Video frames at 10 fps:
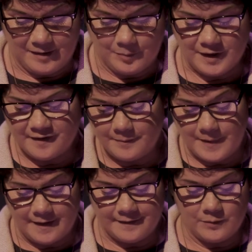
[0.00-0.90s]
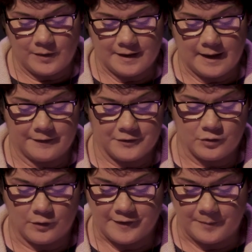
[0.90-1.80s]
But it's amazing when life
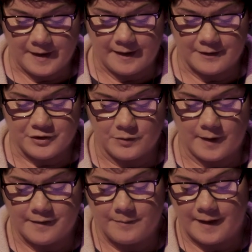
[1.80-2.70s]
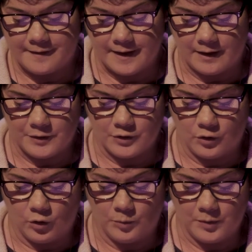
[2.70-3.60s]
throws something at you. It's amazing how you
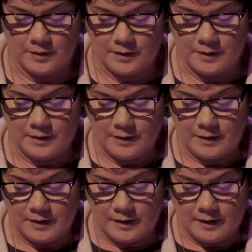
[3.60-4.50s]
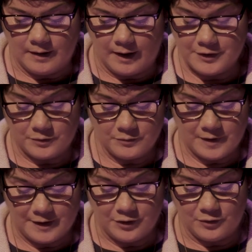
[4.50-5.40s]
cope. I don't
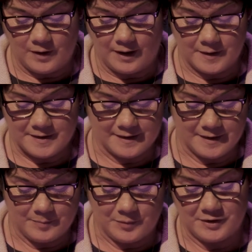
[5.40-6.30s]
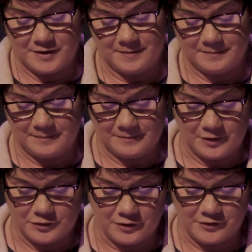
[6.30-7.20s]
really know how I did it, but
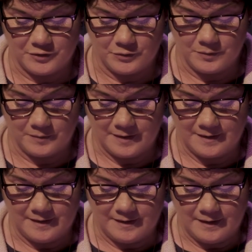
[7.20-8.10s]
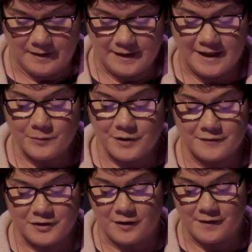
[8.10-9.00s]
you just do. Liam would
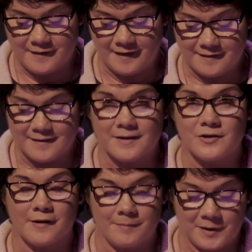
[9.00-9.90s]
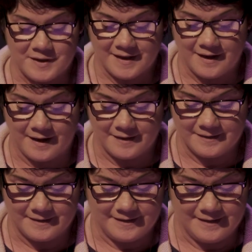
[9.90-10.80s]
have turned 60 just Monday gone.
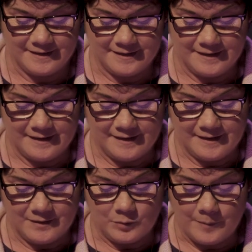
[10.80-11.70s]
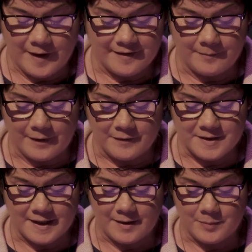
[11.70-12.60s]
We miss him every
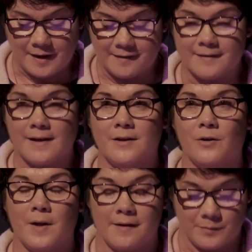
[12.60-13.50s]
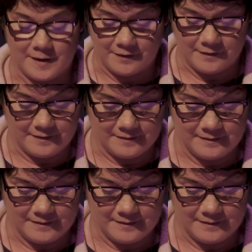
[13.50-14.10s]
day, but I still know he's with us.